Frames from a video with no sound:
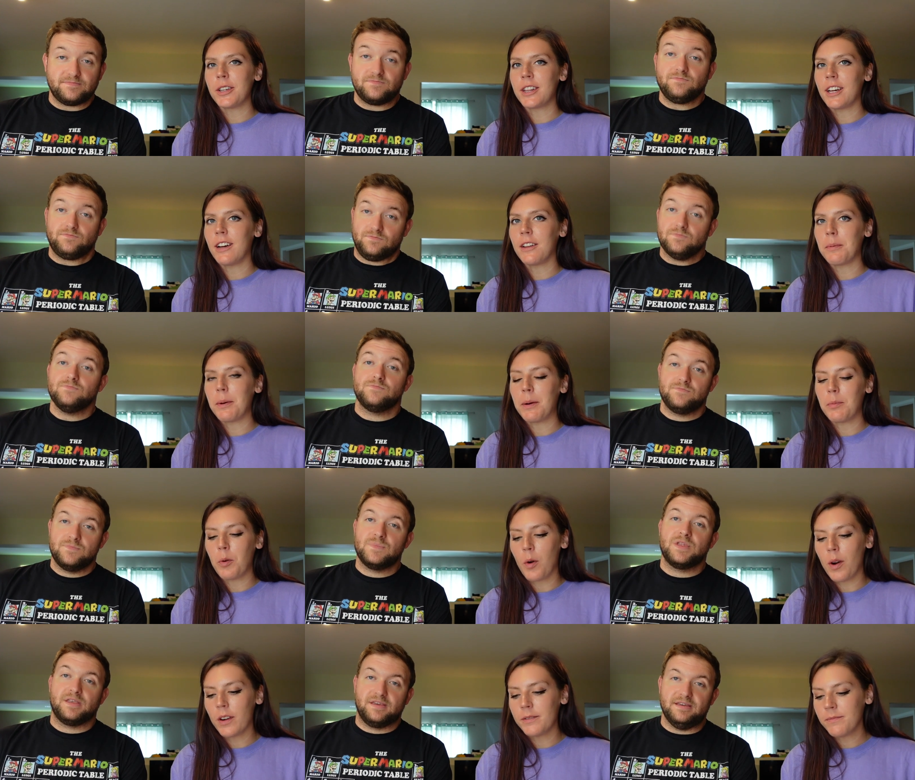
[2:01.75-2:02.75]
Speaker 1: like the Olipop
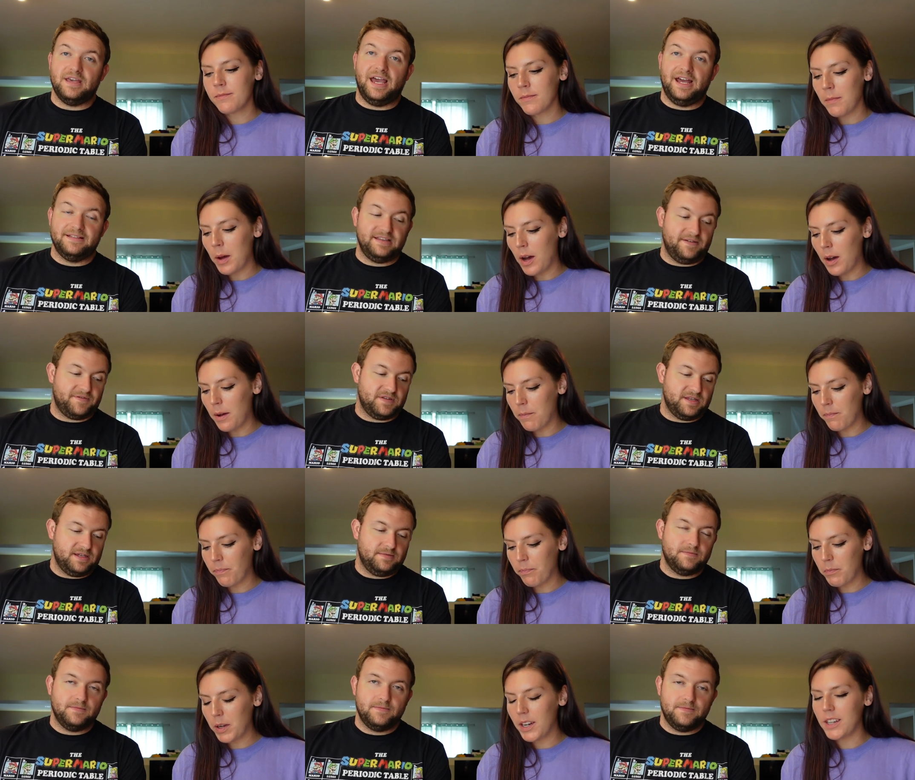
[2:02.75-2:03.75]
more. Yeah, um, definitely.
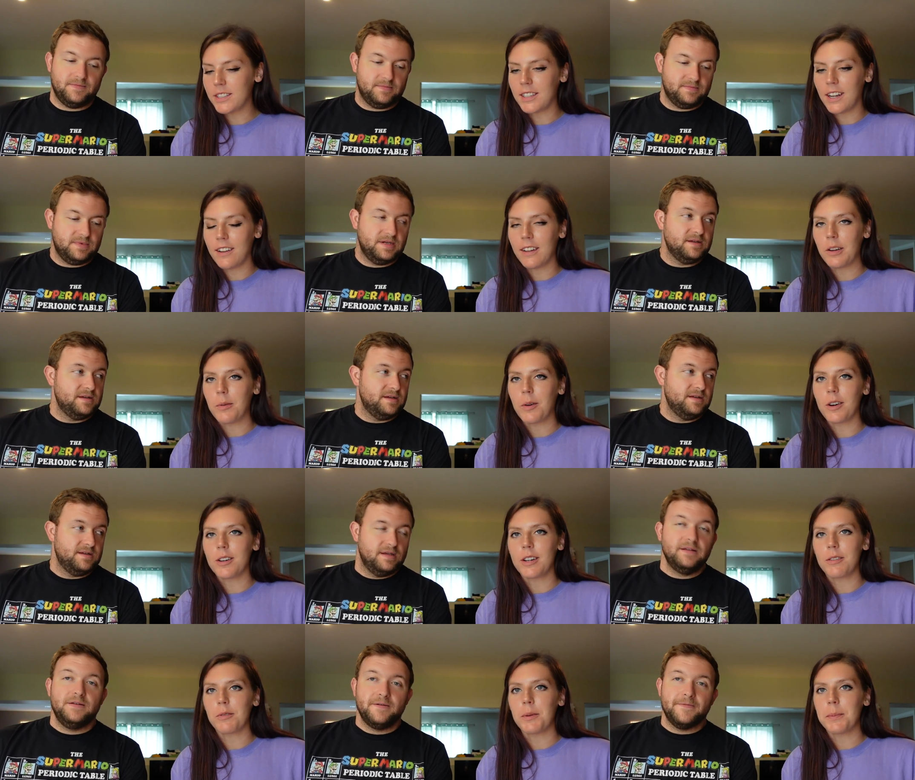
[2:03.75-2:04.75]
Um, but it is kind of like a watered
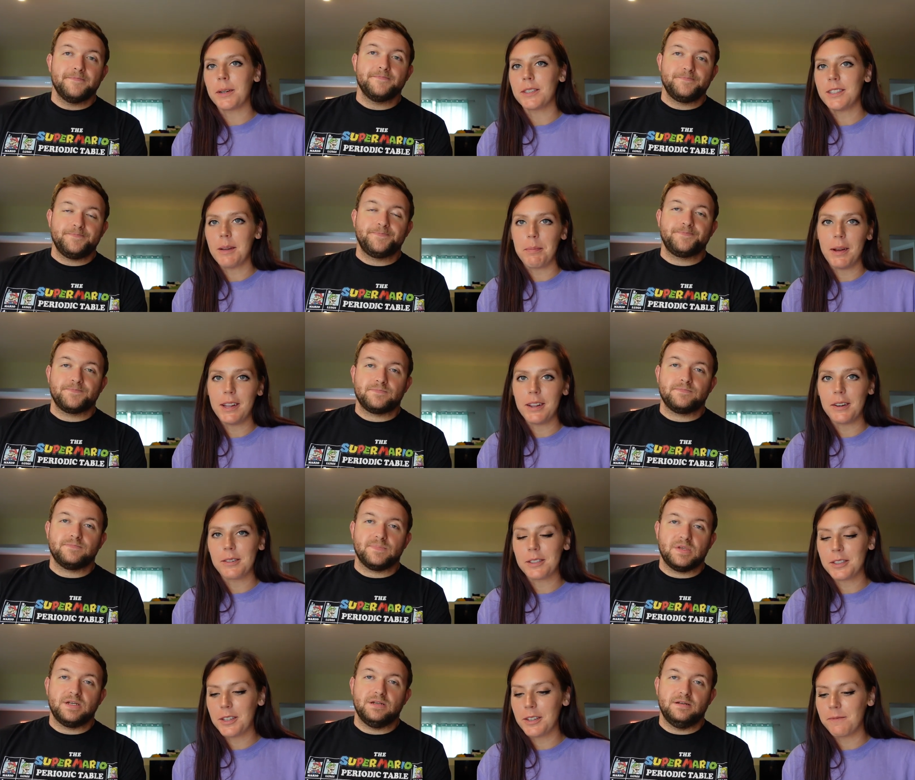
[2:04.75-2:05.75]
down root beer. It's not bad though.
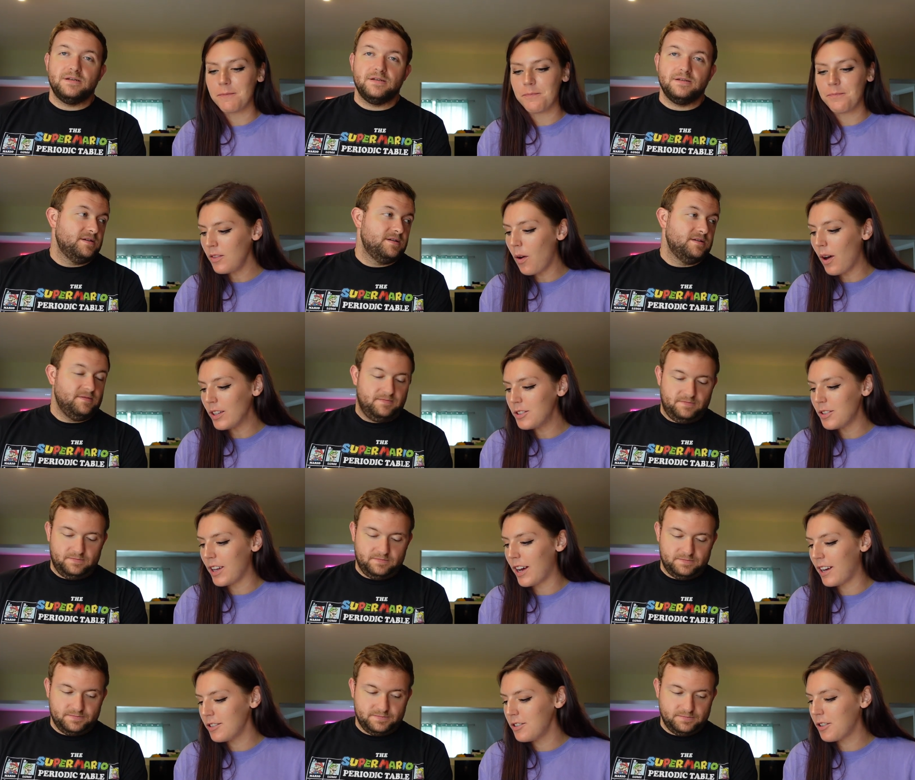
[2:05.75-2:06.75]
It's good. No, I'll do
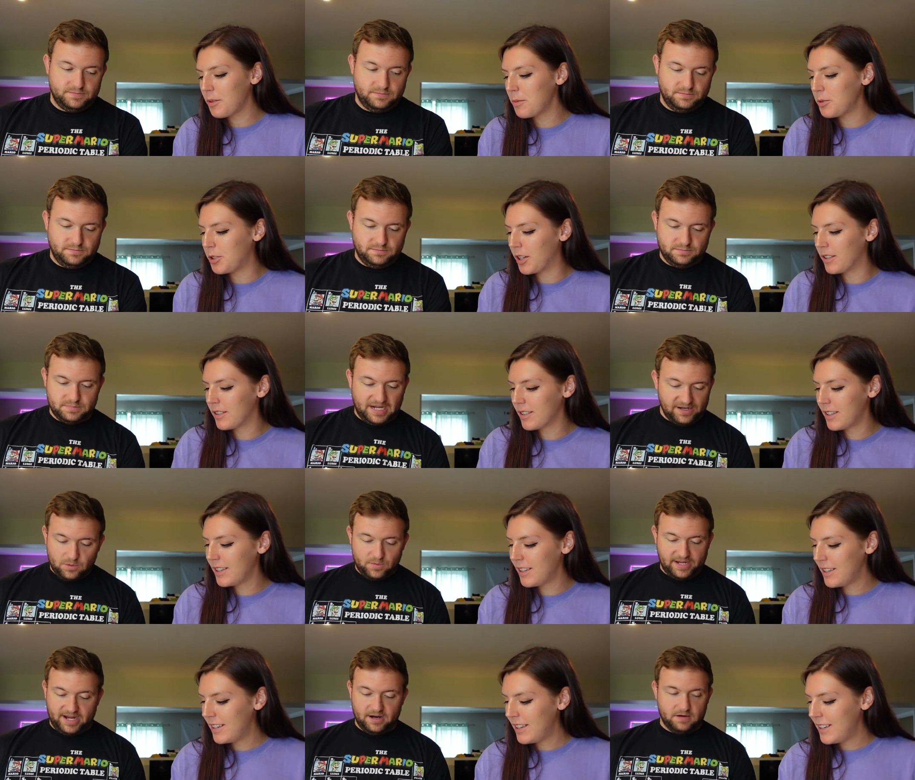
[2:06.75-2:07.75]
that. I'll do the kombucha.
Speaker 2: I
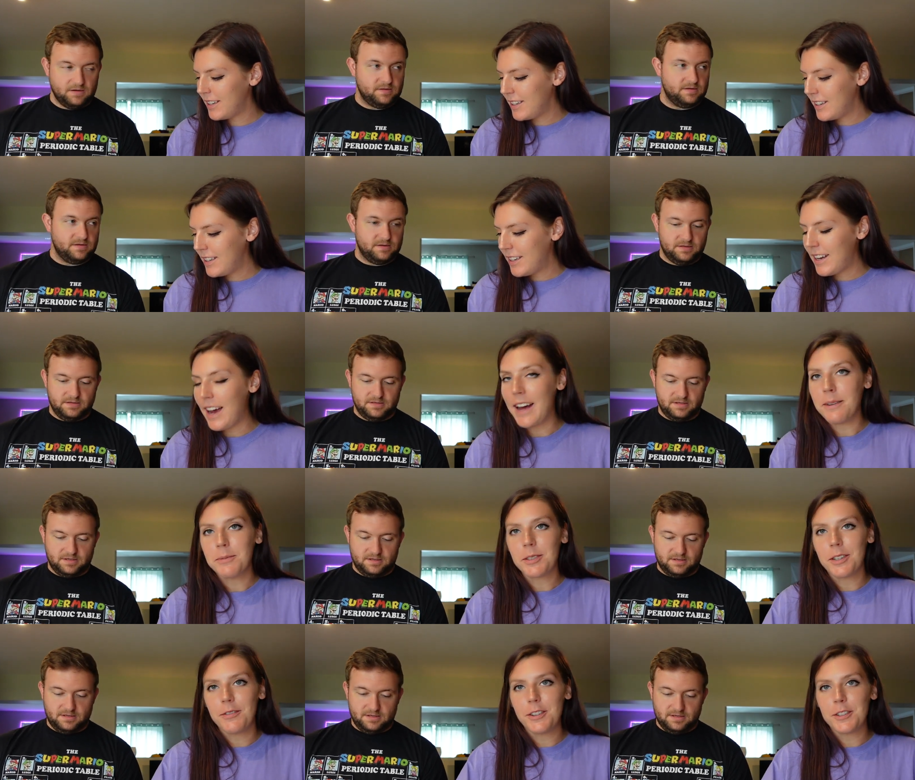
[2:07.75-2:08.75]
don't care.
Speaker 1: Adam's
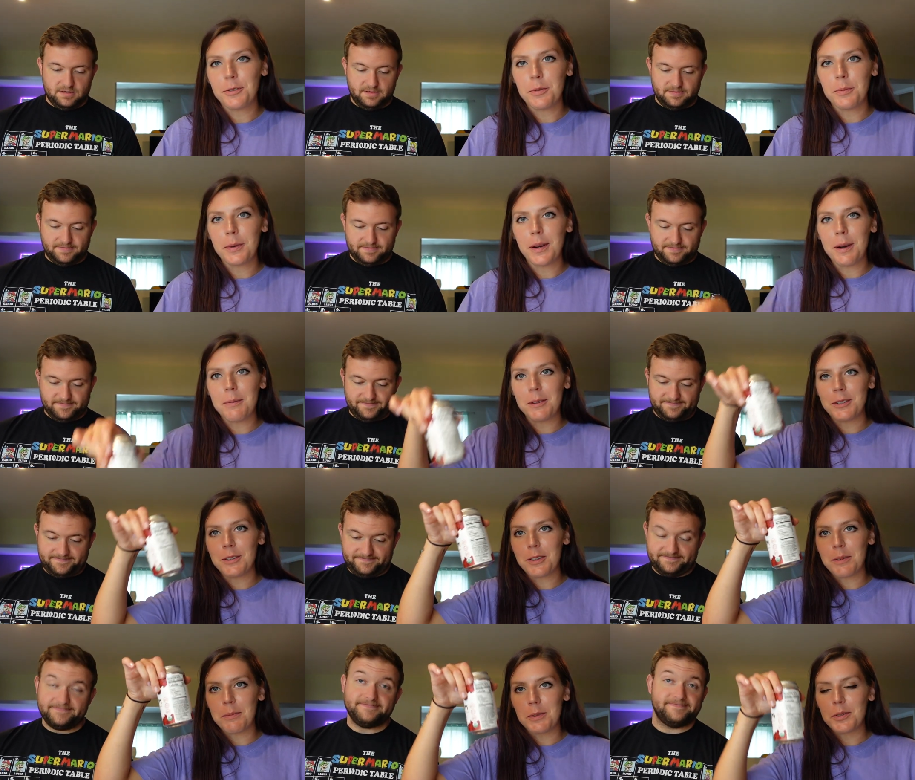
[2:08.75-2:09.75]
gonna finish root beer. I'm gonna do
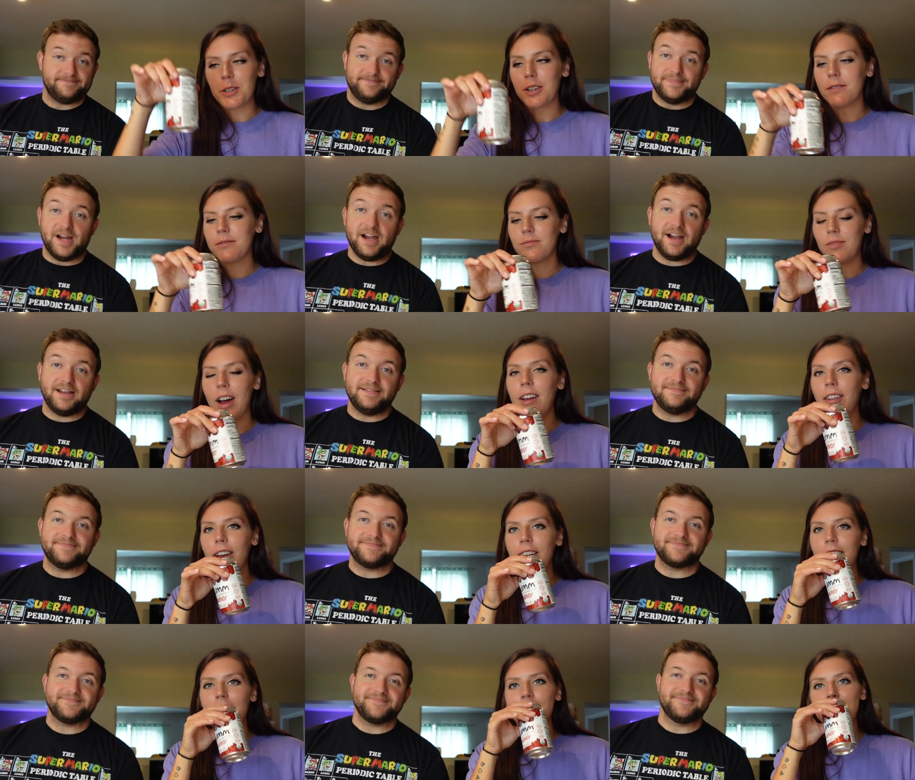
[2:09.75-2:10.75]
the kombucha. Right. I
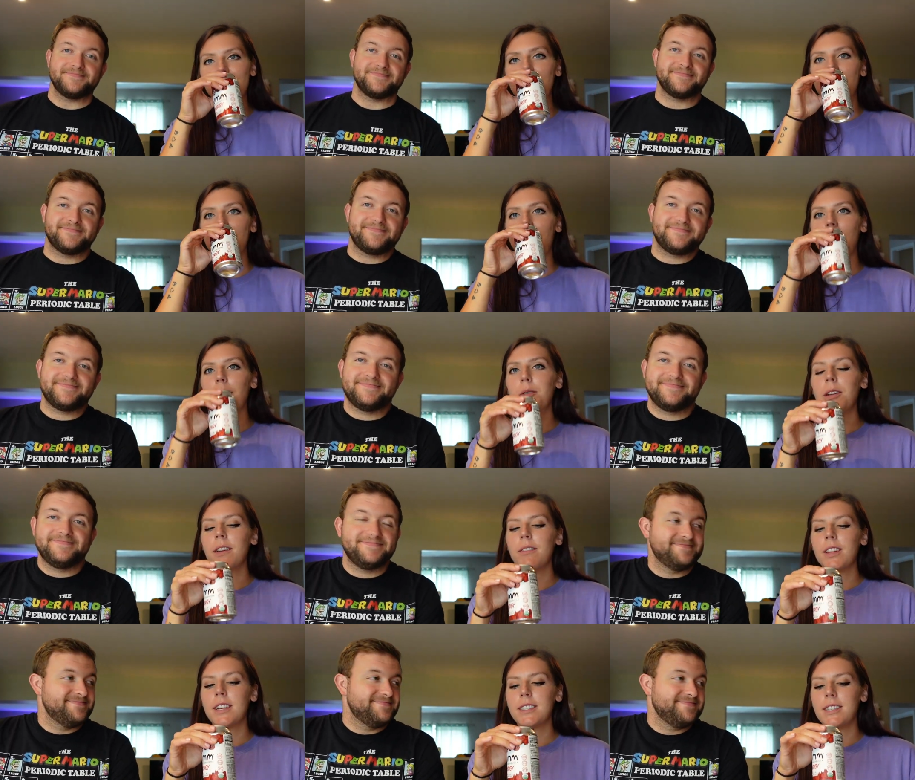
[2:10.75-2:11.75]
like it. It's good. I would
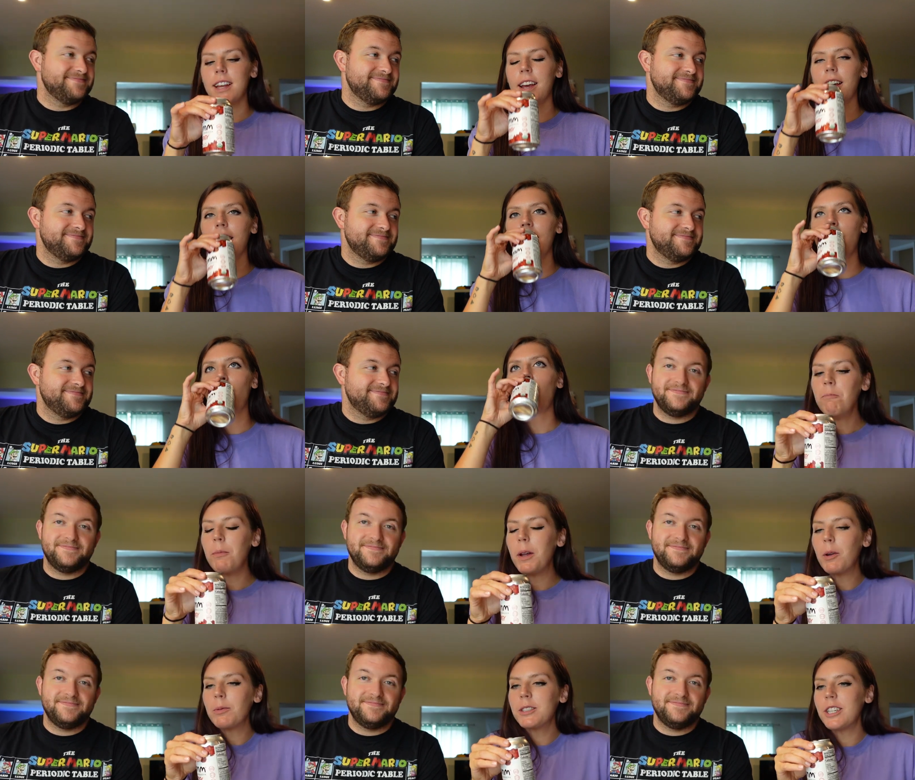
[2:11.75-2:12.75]
give this a.
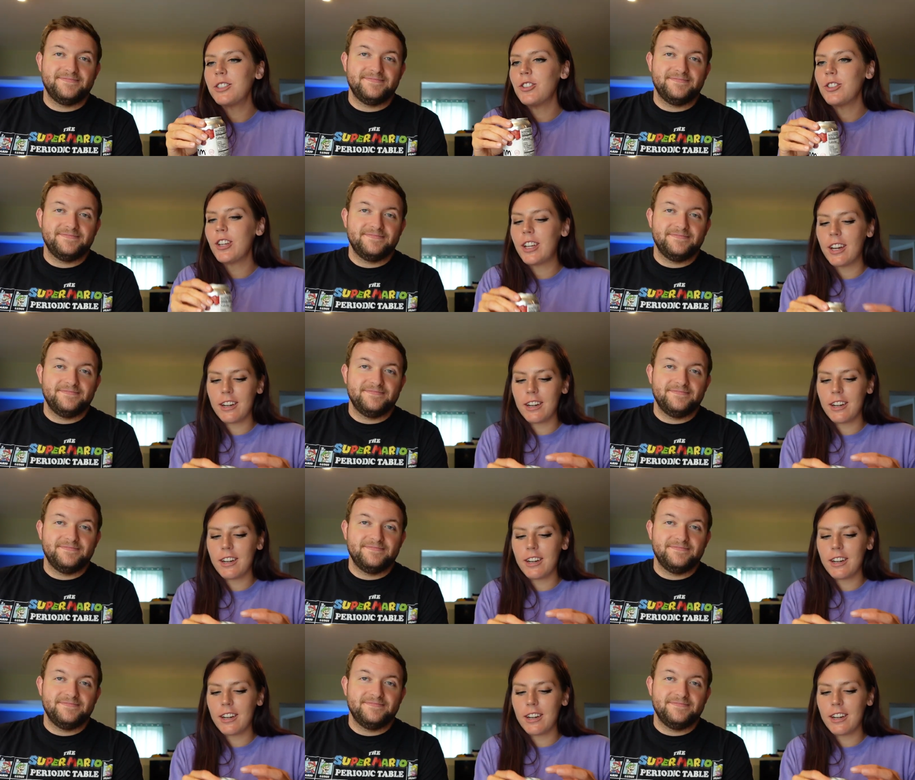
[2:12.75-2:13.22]
It almost tastes just like